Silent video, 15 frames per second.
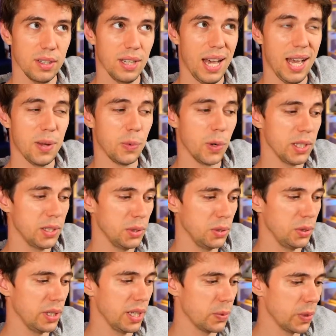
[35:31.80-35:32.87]
I want to
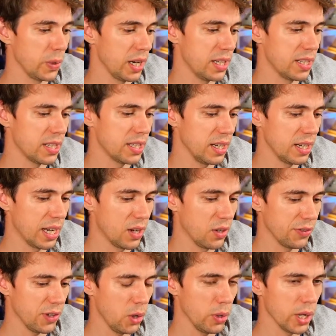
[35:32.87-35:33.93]
do that while it's still kind
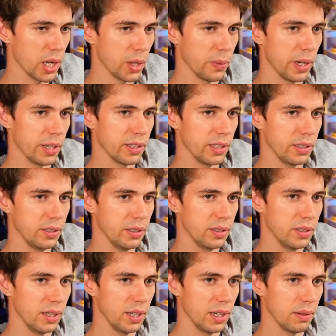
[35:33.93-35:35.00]
of okay weather,
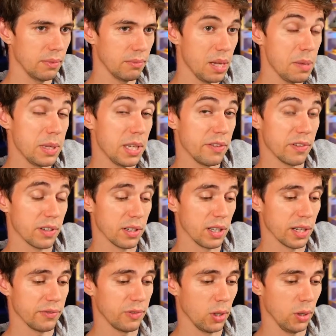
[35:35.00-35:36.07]
maybe even
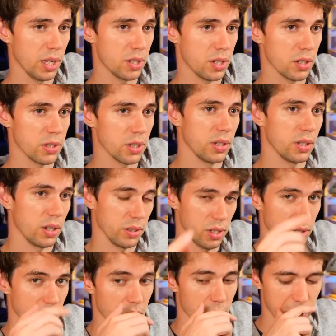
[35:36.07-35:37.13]
like foliage or so now. So
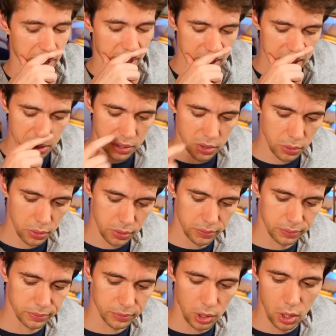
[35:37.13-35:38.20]
now we get into
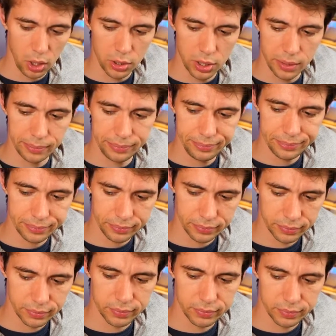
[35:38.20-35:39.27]
autumn,
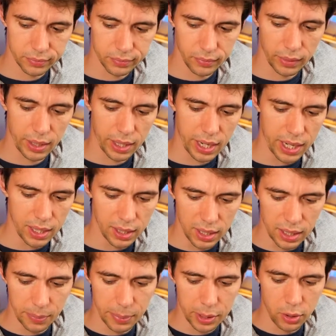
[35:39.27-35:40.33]
getting a
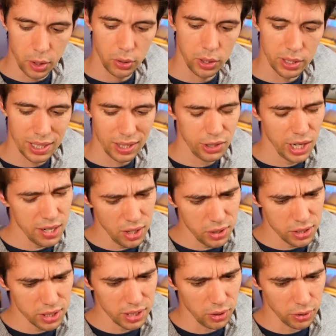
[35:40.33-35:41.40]
little bit cold. Right now
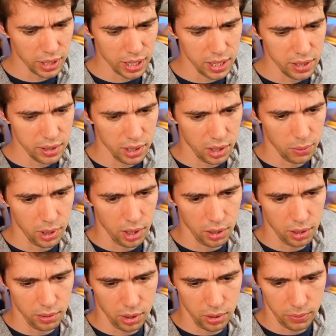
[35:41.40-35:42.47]
it's still okay.
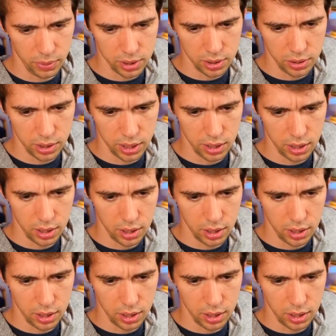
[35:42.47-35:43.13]
How was it today?